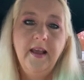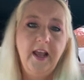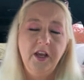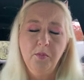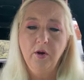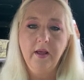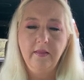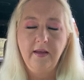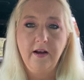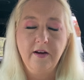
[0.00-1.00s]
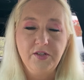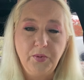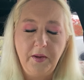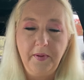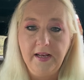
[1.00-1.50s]
Hey, good morning there,
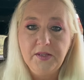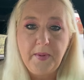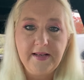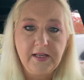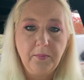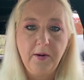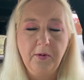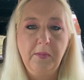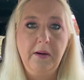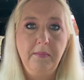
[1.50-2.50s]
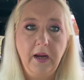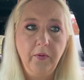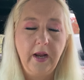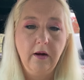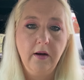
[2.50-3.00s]
sweet peas. Basic Prepper Mom
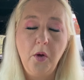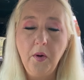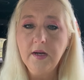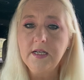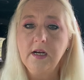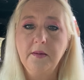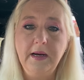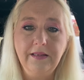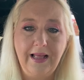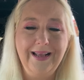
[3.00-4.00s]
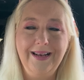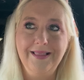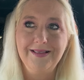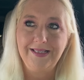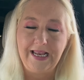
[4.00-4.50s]
Myra here, and I want to talk about line in
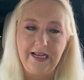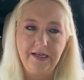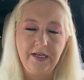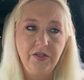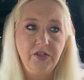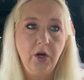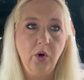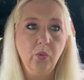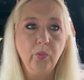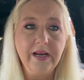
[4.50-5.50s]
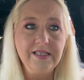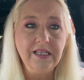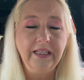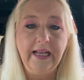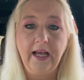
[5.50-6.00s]
the sand. So
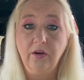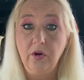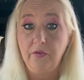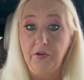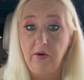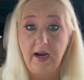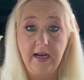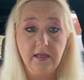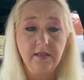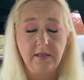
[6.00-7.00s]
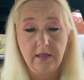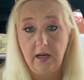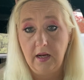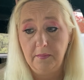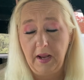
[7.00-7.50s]
recently, I don't know if you guys
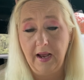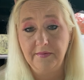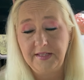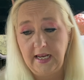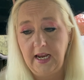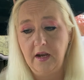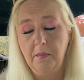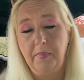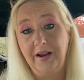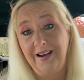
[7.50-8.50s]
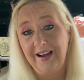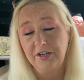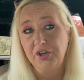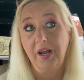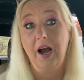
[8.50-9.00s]
um, have seen, but it
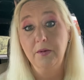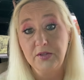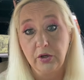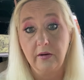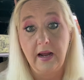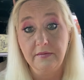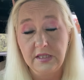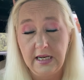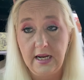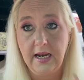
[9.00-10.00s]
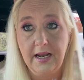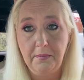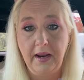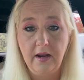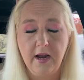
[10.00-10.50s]
actually, I was heard, I haven't seen yet, it
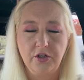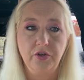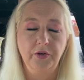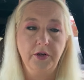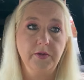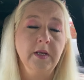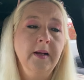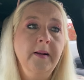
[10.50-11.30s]
made national news.